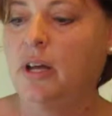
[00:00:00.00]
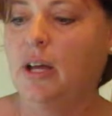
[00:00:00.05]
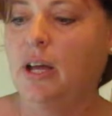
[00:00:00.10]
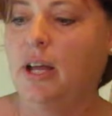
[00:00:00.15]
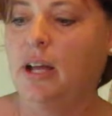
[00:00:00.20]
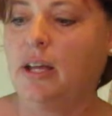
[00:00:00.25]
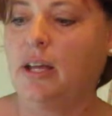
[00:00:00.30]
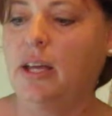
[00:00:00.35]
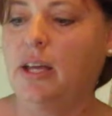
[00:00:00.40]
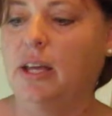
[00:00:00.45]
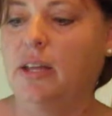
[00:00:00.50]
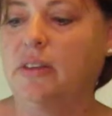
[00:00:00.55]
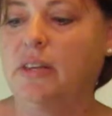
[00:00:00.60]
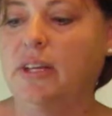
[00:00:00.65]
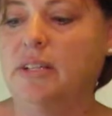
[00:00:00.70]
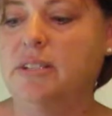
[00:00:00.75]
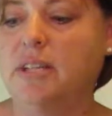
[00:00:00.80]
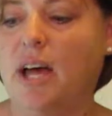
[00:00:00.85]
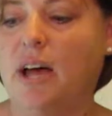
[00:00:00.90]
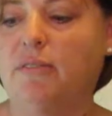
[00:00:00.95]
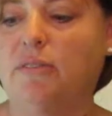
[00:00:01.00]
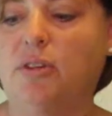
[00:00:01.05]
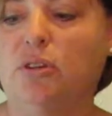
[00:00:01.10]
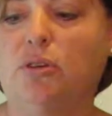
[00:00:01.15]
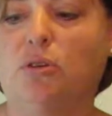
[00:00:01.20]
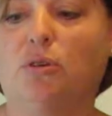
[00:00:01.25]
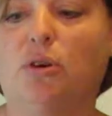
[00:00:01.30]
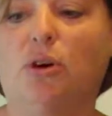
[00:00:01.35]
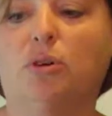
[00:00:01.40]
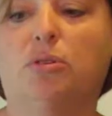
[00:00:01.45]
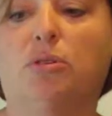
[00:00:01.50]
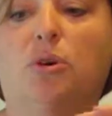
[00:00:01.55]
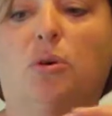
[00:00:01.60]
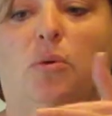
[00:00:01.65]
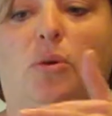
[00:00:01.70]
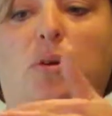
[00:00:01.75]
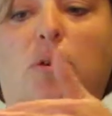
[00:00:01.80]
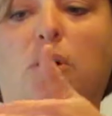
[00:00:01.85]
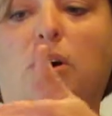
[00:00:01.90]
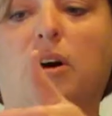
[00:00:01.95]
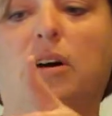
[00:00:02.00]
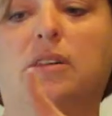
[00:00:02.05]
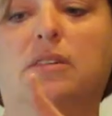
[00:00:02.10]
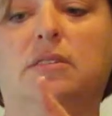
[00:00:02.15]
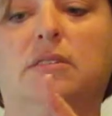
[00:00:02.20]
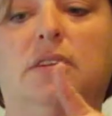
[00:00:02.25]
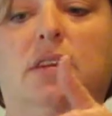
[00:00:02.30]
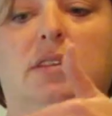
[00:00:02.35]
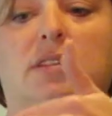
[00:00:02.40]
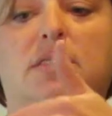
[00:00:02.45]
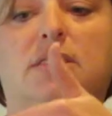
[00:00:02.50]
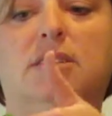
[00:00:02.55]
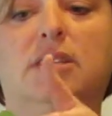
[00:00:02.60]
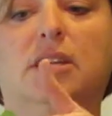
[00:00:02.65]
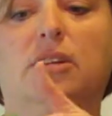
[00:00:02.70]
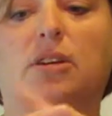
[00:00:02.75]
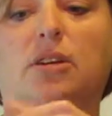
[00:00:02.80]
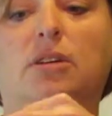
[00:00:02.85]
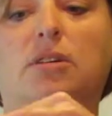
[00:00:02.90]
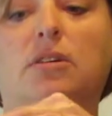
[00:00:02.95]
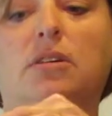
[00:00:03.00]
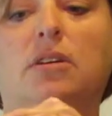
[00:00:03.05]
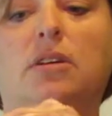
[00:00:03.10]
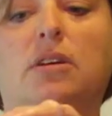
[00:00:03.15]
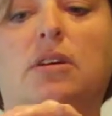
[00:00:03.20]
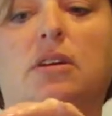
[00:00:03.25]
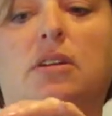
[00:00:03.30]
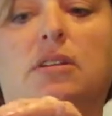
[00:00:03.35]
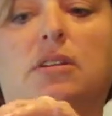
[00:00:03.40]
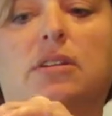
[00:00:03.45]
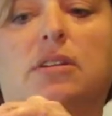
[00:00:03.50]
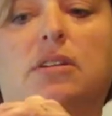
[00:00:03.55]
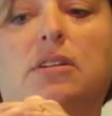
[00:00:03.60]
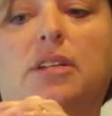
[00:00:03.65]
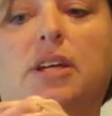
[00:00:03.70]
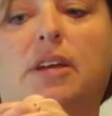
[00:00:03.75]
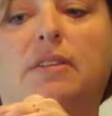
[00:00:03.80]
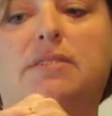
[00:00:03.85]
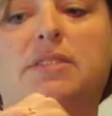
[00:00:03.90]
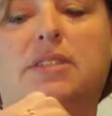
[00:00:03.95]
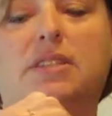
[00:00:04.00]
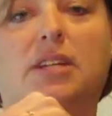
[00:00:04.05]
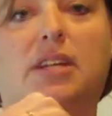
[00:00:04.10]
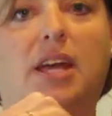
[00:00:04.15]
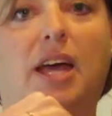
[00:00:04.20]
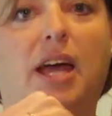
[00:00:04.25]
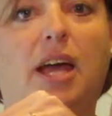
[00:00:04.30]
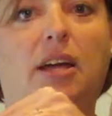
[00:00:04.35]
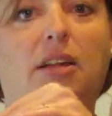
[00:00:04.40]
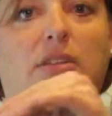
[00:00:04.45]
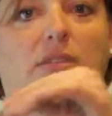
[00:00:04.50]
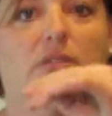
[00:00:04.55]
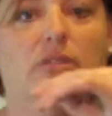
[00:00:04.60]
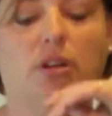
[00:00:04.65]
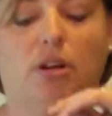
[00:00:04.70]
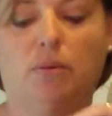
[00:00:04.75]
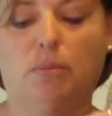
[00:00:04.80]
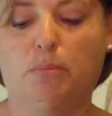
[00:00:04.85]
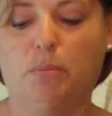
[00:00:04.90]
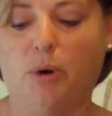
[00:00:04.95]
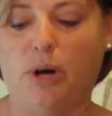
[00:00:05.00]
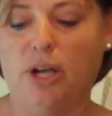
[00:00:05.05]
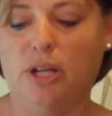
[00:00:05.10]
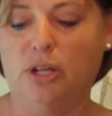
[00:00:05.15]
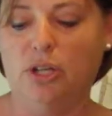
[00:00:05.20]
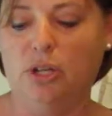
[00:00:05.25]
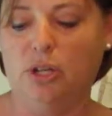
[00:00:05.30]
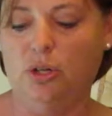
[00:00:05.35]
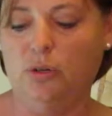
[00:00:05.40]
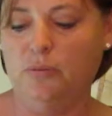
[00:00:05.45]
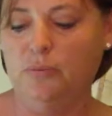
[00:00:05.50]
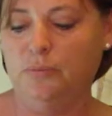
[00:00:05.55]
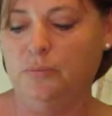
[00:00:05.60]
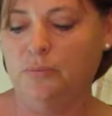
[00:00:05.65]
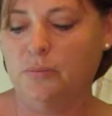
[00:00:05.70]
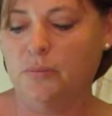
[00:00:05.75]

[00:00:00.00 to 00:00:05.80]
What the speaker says: And again, these have new growth going on in the center. Little leaves indicate they're brand new.